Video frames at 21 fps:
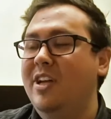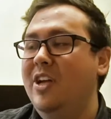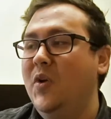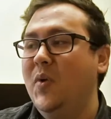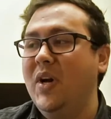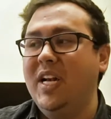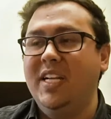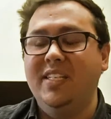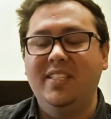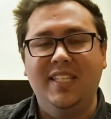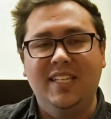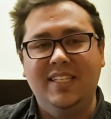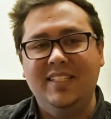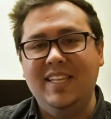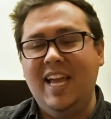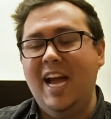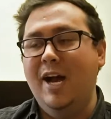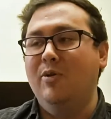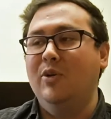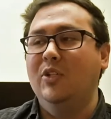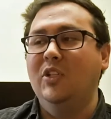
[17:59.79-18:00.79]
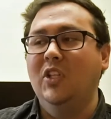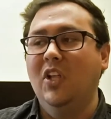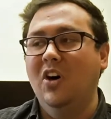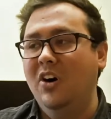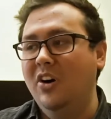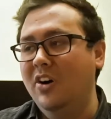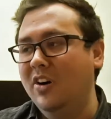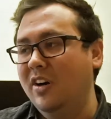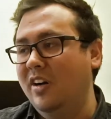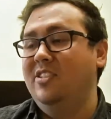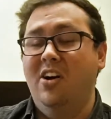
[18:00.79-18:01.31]
who had a
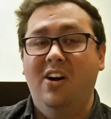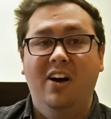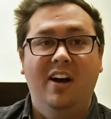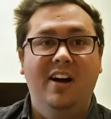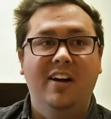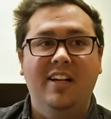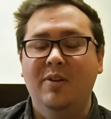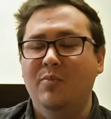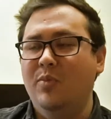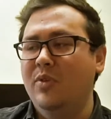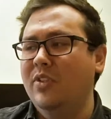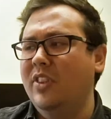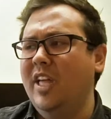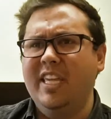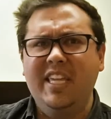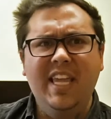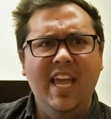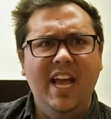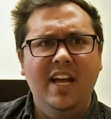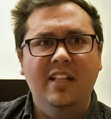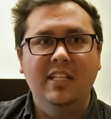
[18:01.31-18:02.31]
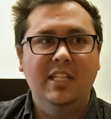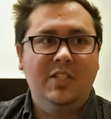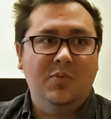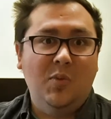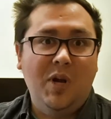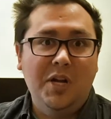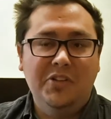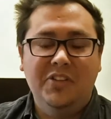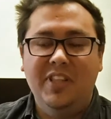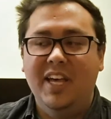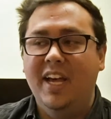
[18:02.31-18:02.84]
6-hour-long talk, and we're like, yeah, let's
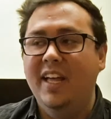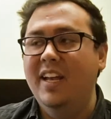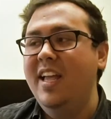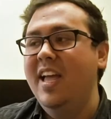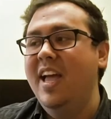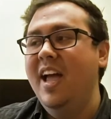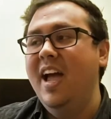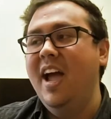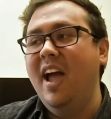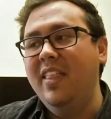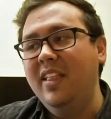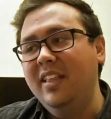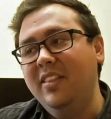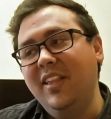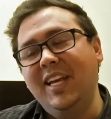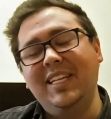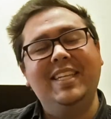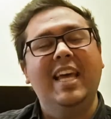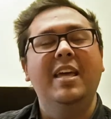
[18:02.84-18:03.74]
watch that. And then like